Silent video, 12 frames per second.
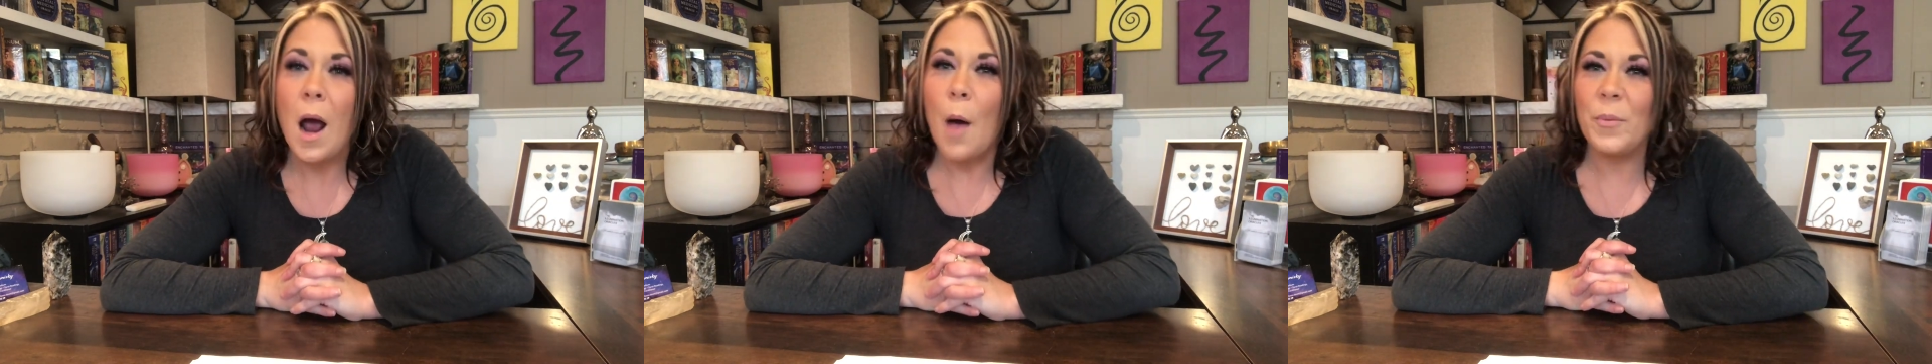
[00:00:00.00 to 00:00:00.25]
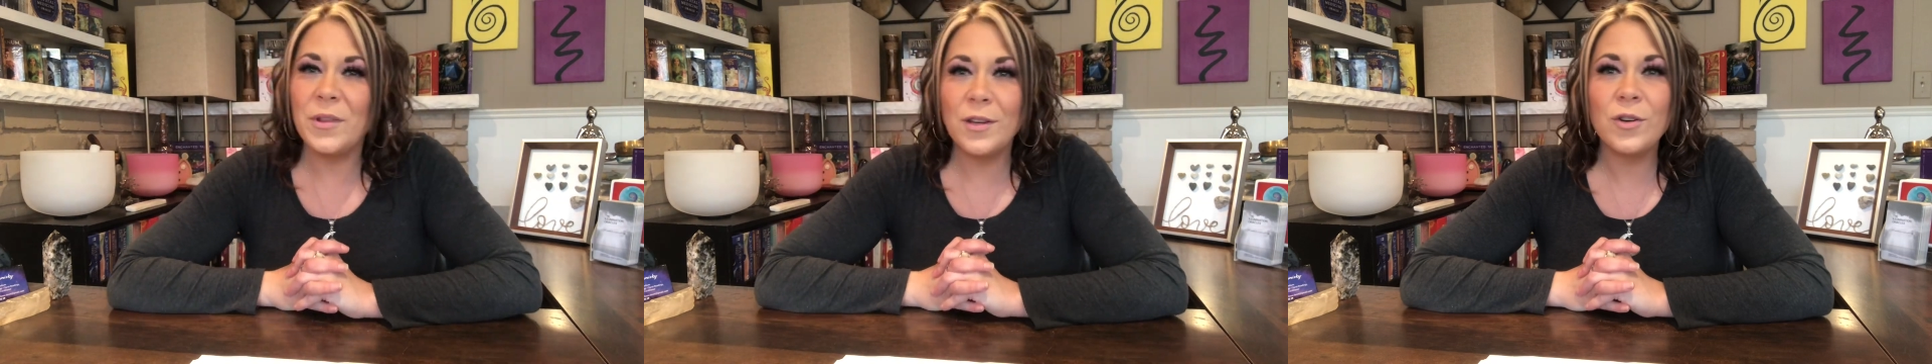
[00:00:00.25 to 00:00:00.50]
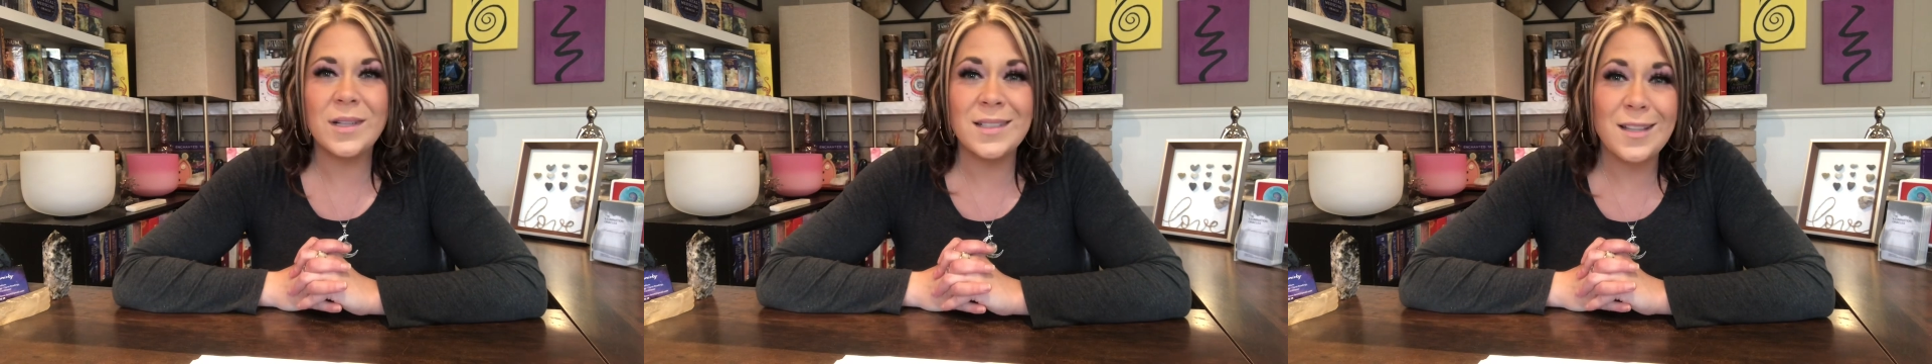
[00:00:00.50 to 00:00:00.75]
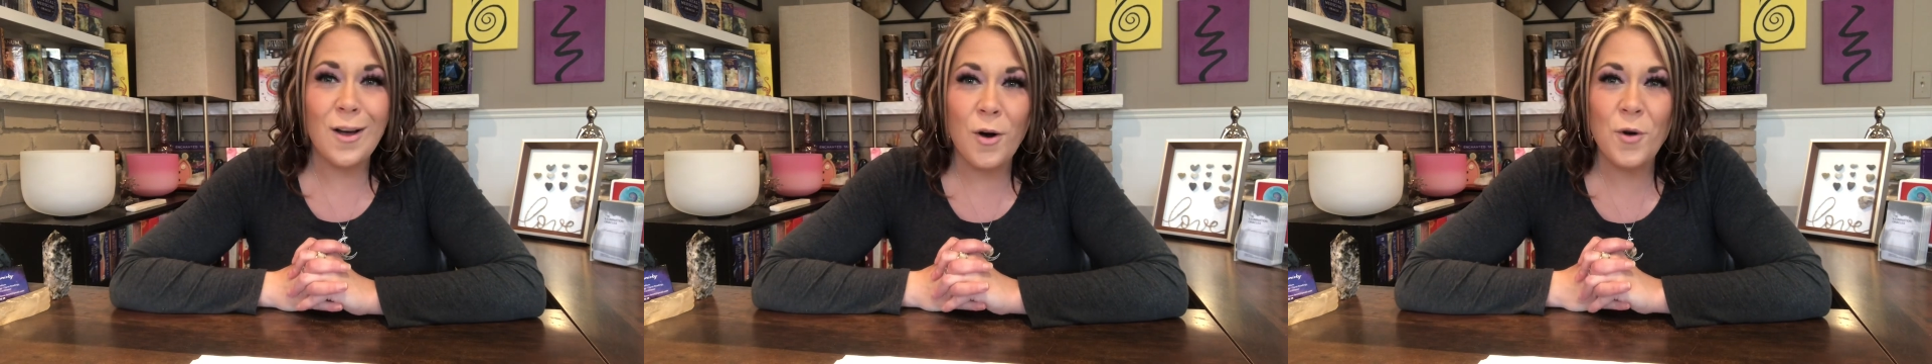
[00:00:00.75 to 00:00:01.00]
but there
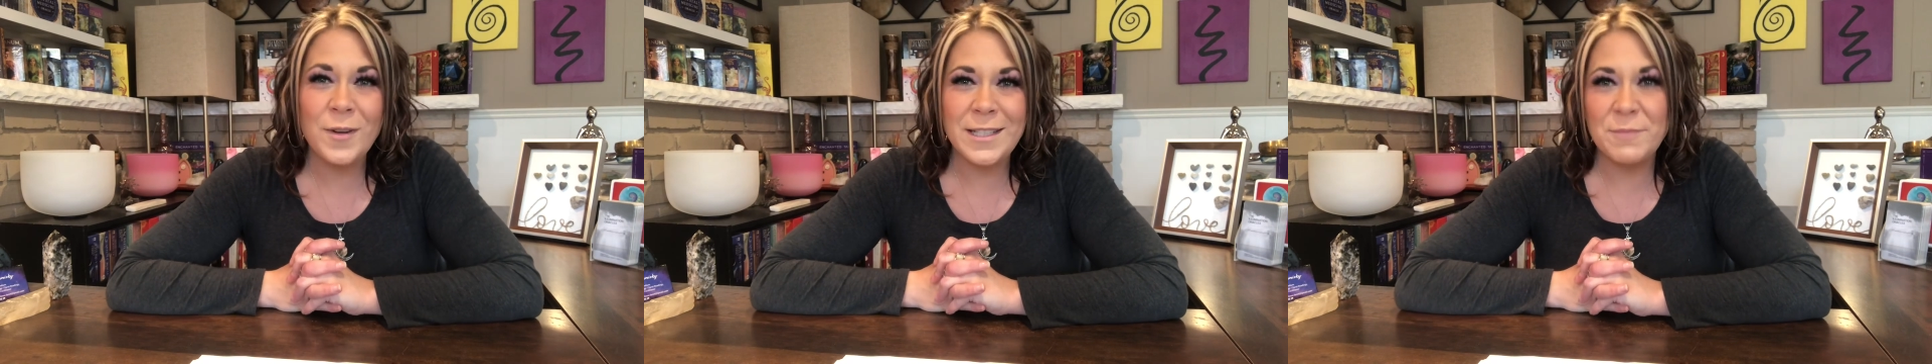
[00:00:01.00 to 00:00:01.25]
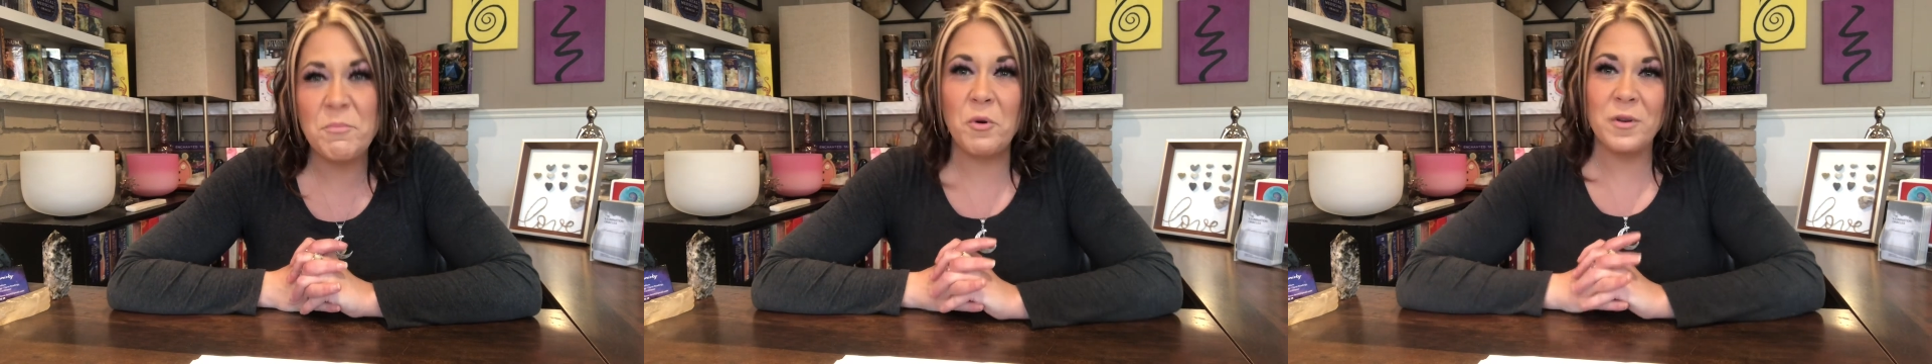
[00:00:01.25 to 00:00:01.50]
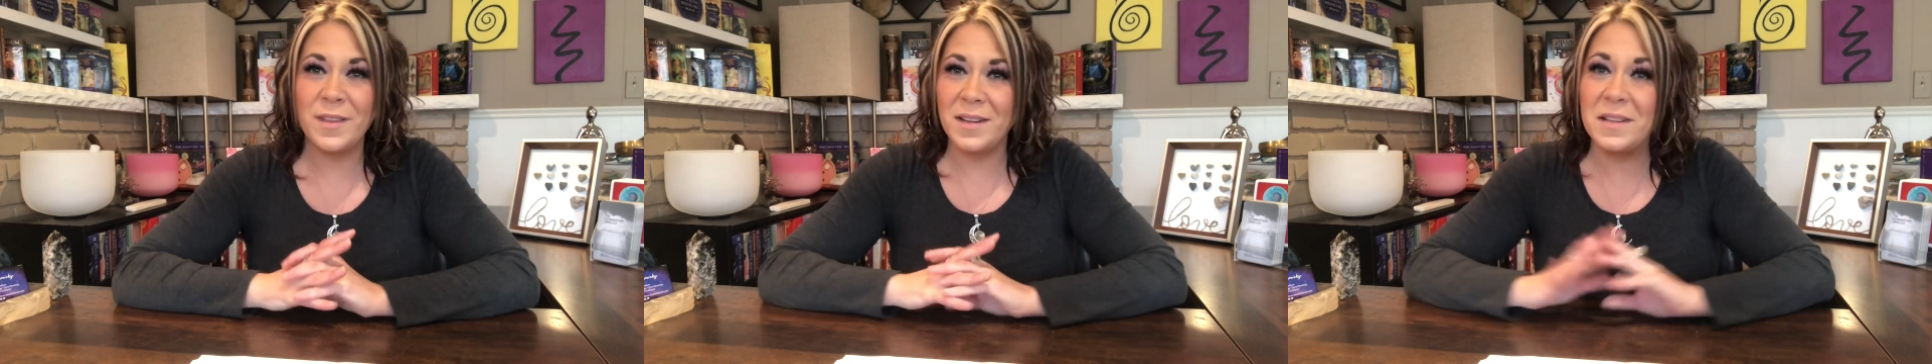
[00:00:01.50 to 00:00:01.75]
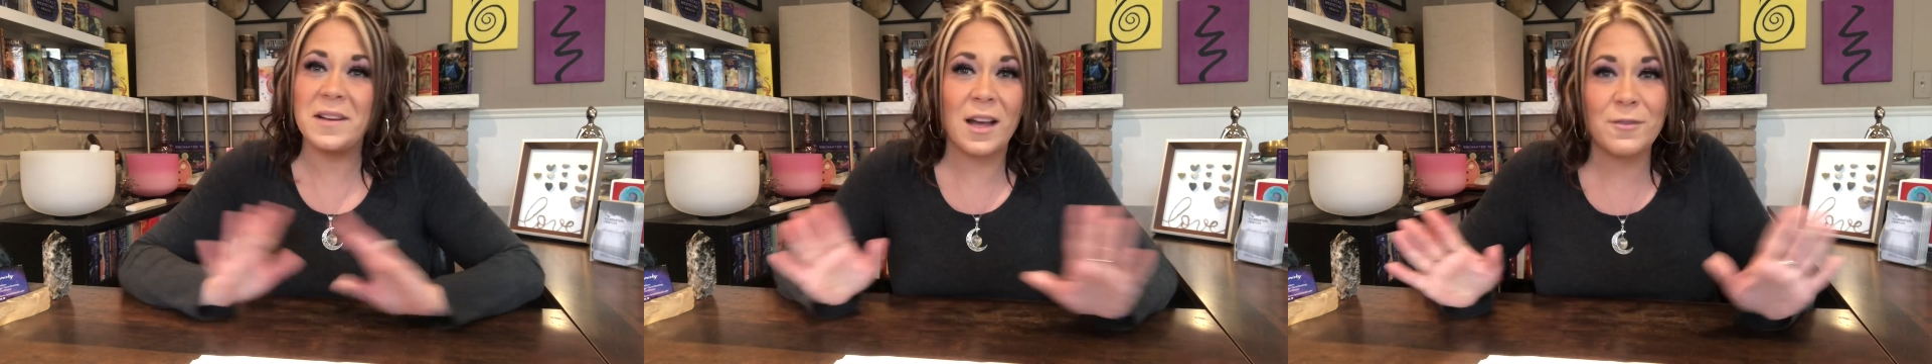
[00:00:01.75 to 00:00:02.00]
is always more than
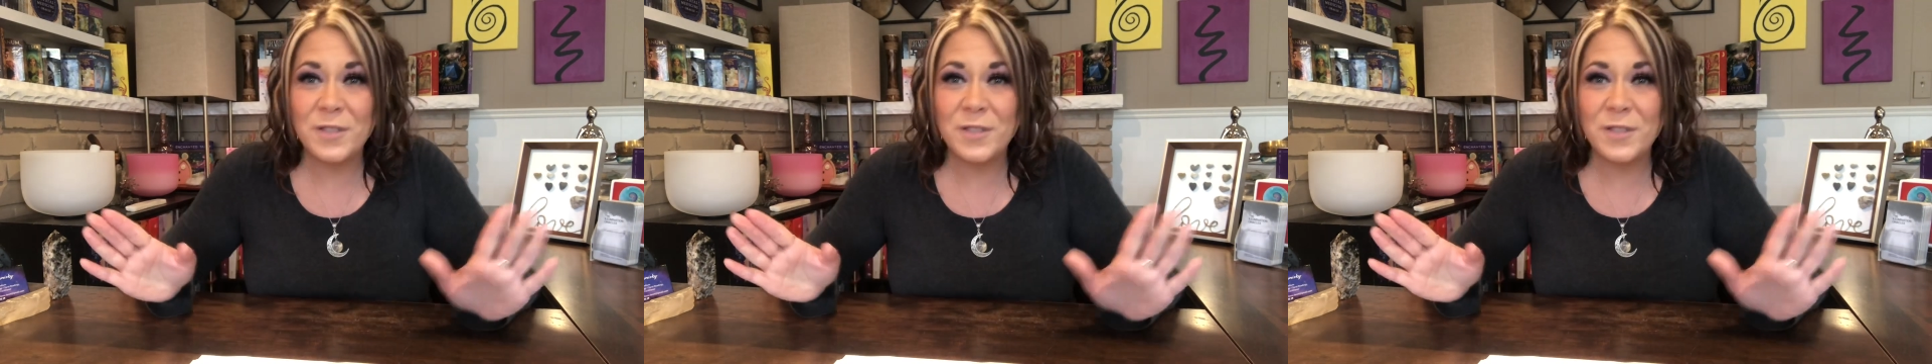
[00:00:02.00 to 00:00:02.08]
enough